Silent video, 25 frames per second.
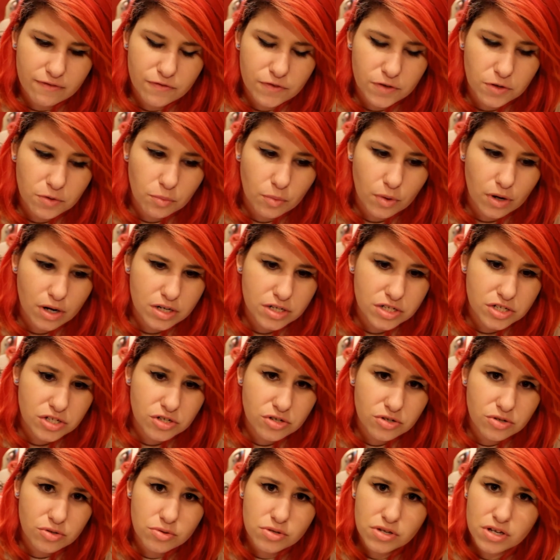if you want
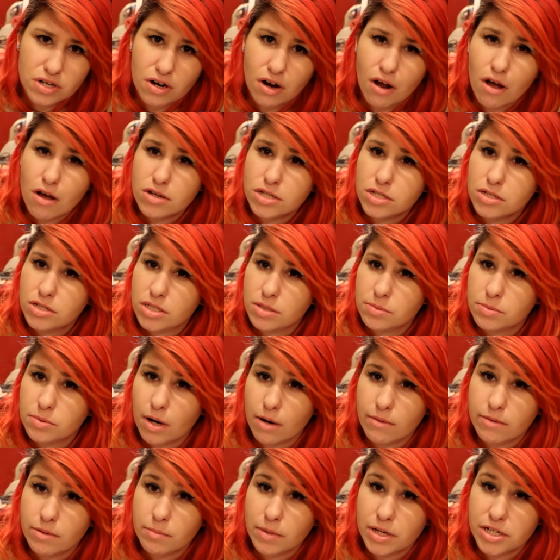to, you could also
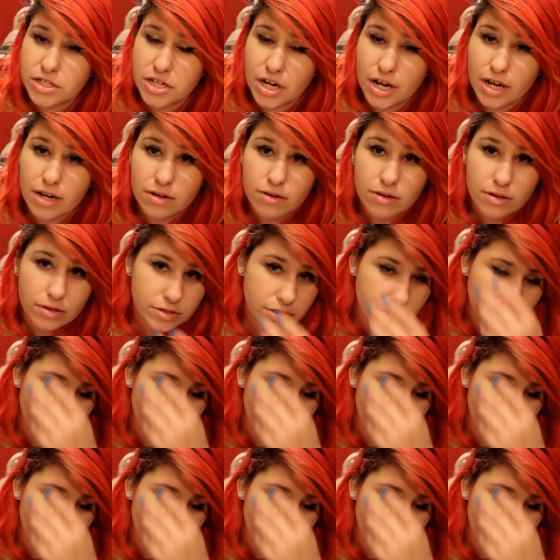subscribe to my channel.